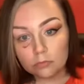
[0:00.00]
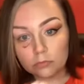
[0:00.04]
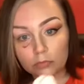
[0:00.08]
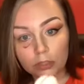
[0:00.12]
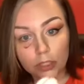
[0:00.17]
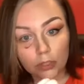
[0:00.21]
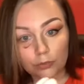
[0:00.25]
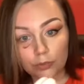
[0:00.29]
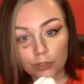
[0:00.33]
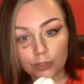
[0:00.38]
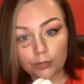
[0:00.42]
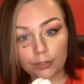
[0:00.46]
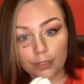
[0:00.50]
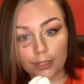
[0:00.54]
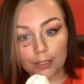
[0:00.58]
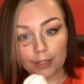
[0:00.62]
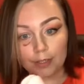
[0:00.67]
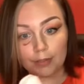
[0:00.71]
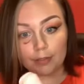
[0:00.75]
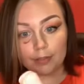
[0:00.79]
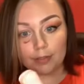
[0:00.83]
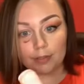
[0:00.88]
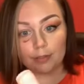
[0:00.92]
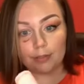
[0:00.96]
don't do
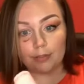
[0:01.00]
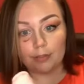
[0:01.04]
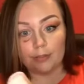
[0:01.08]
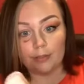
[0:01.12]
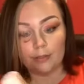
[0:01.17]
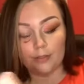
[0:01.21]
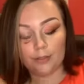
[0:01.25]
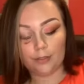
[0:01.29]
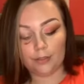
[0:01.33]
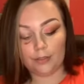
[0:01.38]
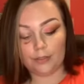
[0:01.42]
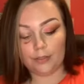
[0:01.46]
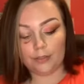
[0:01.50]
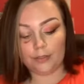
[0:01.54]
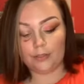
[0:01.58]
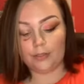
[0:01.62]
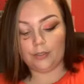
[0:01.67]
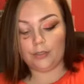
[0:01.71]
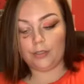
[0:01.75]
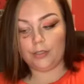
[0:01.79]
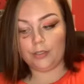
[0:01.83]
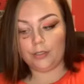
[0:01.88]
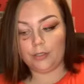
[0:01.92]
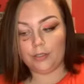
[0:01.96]
that
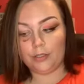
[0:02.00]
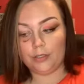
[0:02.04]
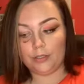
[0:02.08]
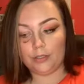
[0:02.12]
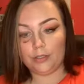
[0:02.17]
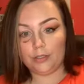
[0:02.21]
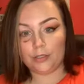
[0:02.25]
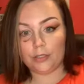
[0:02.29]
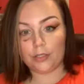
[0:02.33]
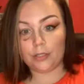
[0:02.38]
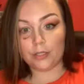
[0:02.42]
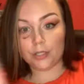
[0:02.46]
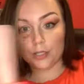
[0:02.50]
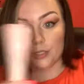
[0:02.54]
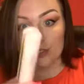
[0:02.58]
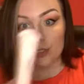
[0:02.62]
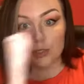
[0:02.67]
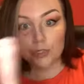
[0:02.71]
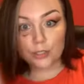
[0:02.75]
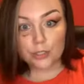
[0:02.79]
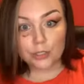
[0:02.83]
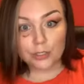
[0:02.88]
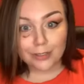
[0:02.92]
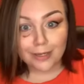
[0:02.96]
unless
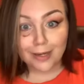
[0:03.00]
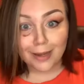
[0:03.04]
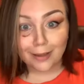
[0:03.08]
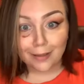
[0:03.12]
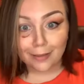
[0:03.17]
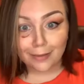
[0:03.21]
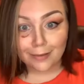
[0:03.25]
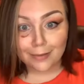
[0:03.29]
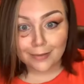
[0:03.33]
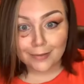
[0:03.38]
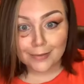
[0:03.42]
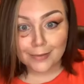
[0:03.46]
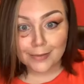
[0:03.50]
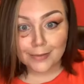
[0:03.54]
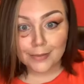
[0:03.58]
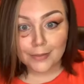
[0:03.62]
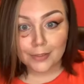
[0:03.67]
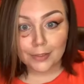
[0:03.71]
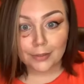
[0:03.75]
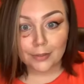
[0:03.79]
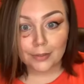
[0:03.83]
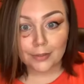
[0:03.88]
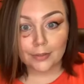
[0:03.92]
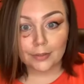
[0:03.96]
your stylist
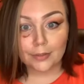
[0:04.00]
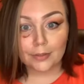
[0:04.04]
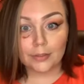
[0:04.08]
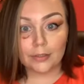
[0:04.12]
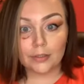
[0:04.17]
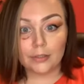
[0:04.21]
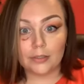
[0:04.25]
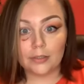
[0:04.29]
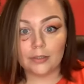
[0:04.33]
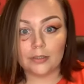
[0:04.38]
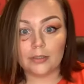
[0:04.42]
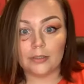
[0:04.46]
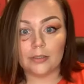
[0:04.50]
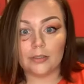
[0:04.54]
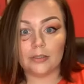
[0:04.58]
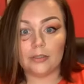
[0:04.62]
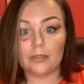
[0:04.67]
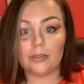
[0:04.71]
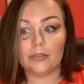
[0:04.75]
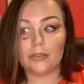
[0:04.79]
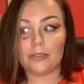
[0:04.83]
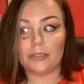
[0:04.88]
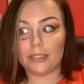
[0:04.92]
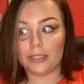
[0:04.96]

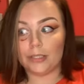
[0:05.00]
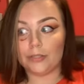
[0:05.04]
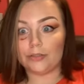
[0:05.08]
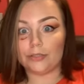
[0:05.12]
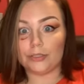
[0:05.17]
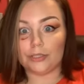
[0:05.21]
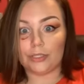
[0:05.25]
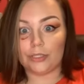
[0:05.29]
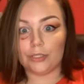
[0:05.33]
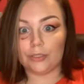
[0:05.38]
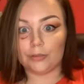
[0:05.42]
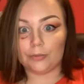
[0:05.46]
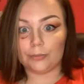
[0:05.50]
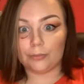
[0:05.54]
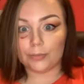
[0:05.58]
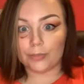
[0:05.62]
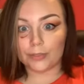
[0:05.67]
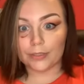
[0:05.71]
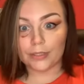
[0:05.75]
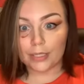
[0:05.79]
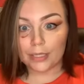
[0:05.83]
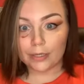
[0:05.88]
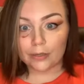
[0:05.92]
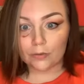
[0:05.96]
tells you
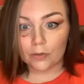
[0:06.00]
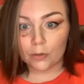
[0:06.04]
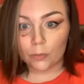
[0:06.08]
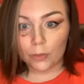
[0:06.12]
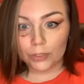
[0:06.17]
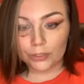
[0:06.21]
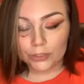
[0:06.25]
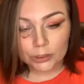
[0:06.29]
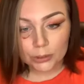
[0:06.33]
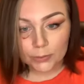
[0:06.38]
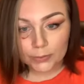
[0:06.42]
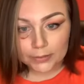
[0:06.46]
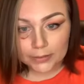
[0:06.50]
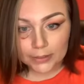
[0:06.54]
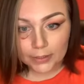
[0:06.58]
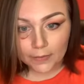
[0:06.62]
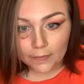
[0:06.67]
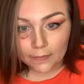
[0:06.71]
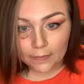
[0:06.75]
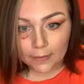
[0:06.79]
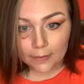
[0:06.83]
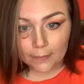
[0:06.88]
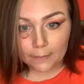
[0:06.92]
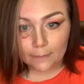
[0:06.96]
but i don't know why she would tell you
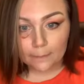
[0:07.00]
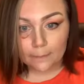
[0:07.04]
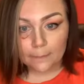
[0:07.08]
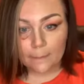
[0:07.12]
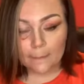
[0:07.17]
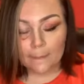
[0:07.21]
that